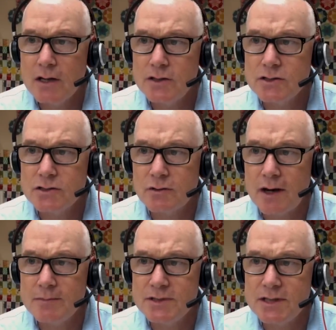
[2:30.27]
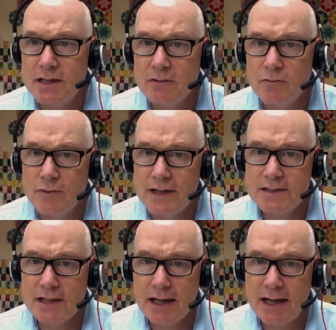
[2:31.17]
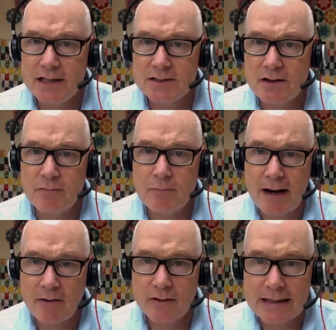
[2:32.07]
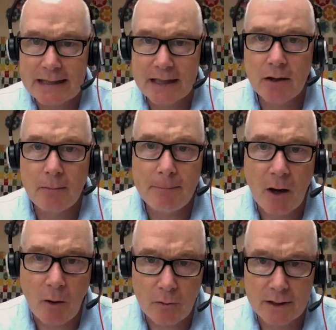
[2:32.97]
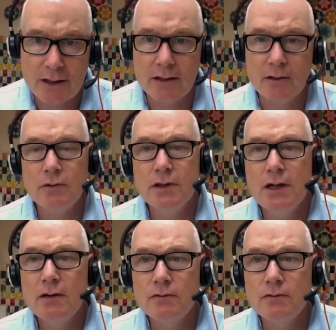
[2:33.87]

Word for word: describes the recent case of paralytic polio